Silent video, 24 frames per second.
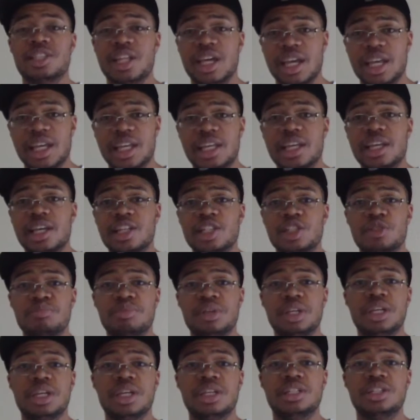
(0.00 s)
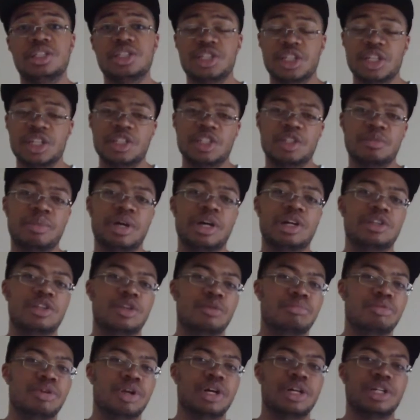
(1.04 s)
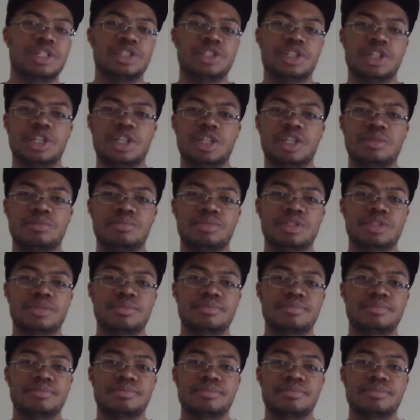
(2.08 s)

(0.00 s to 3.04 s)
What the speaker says: That ESPN Says About LeBron James.